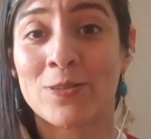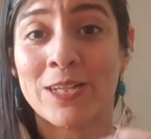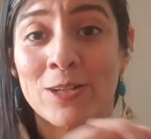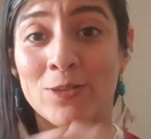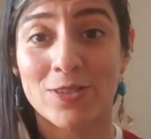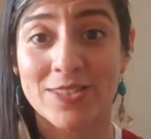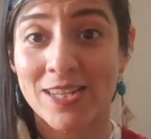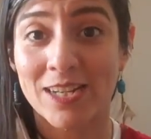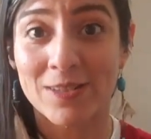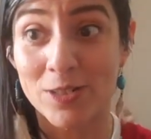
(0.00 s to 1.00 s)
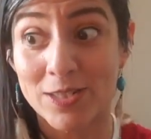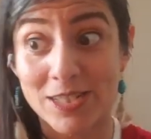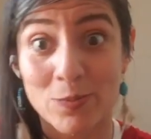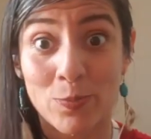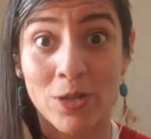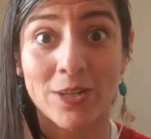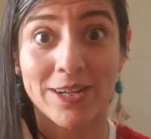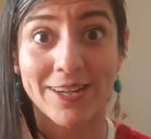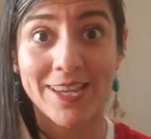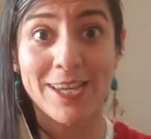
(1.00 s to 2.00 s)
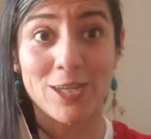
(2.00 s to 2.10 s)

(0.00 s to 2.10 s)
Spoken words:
and all of a sudden there's this part,